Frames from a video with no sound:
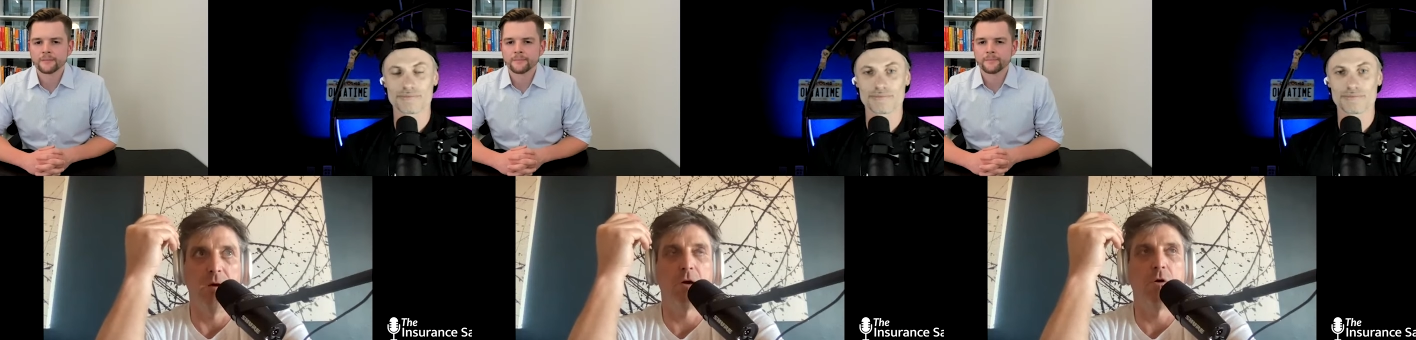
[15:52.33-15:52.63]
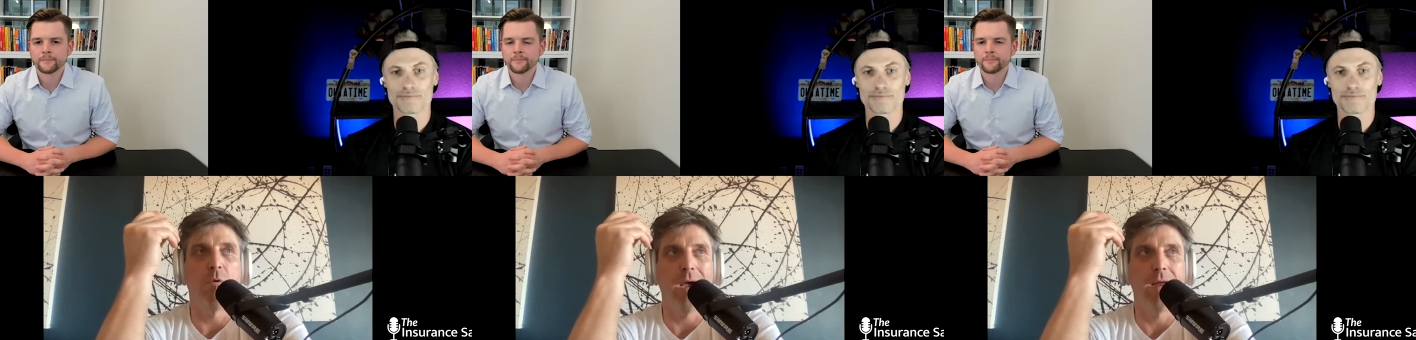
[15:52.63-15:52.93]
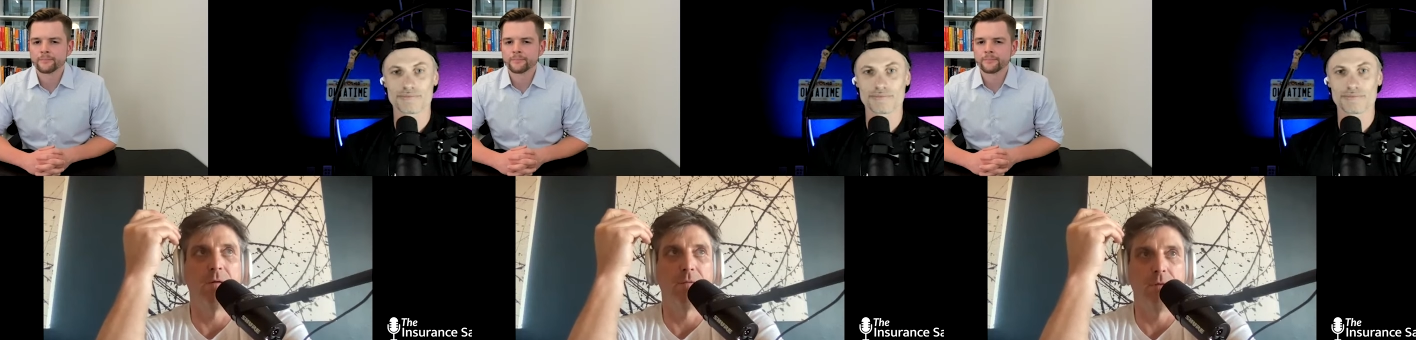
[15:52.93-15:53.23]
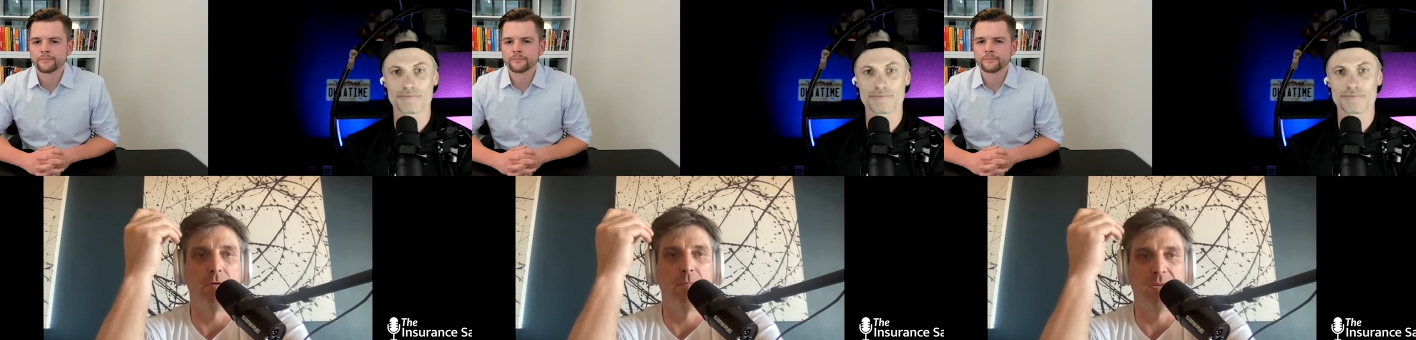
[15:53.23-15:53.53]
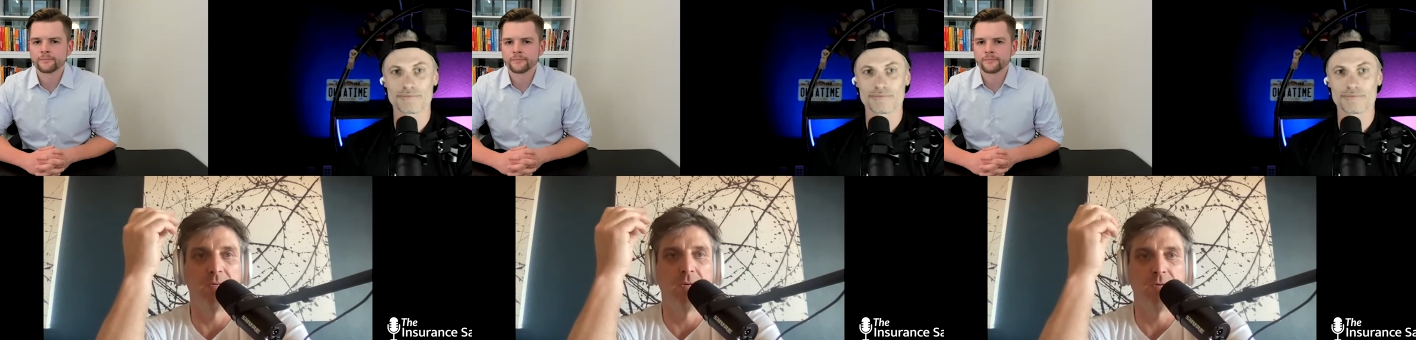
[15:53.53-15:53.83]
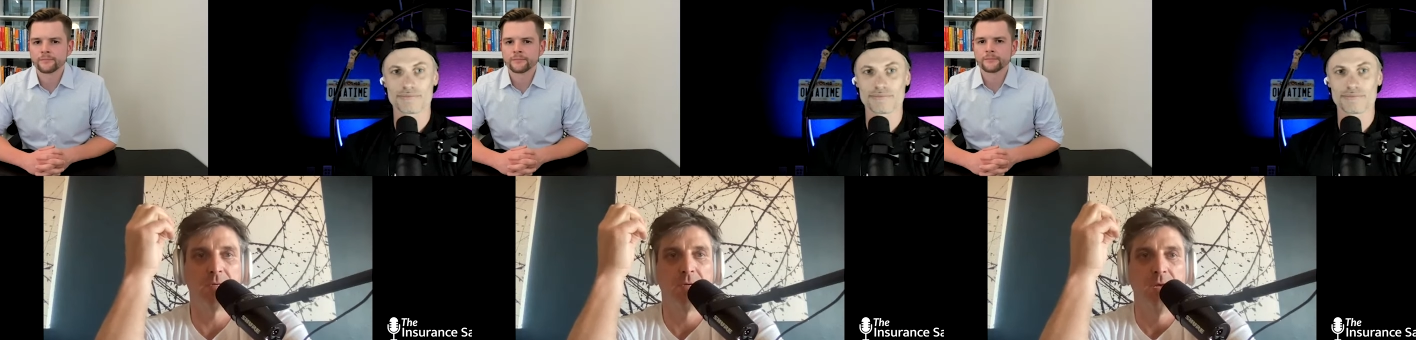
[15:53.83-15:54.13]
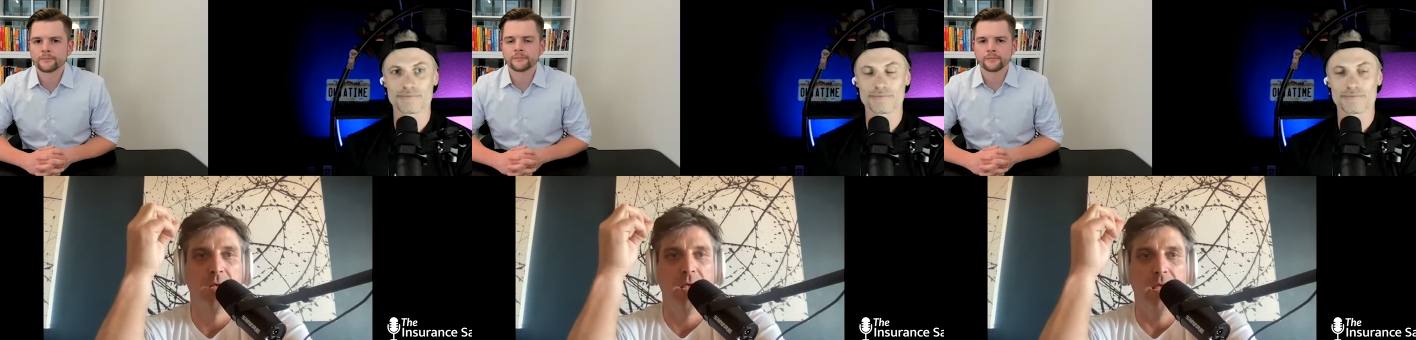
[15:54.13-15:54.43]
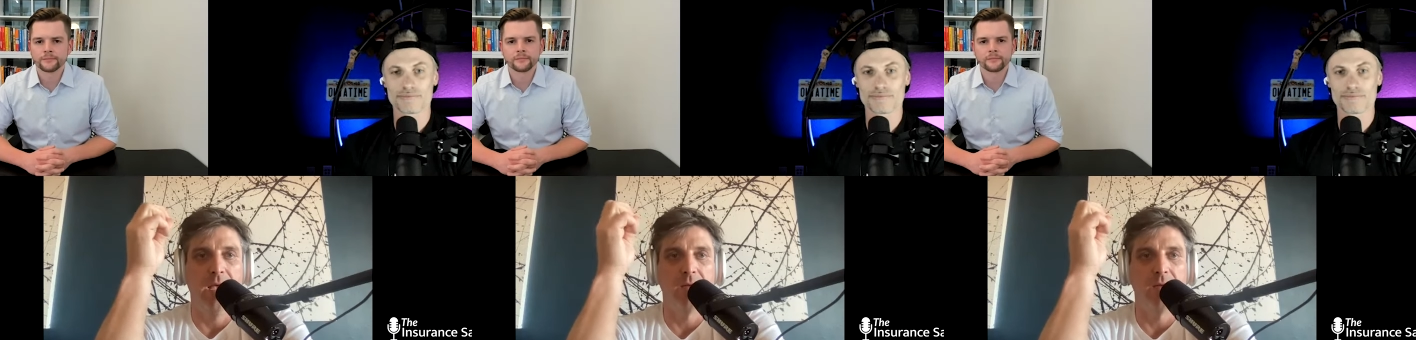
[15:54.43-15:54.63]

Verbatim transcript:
Speaker 1: acquire the new business mm-hmm.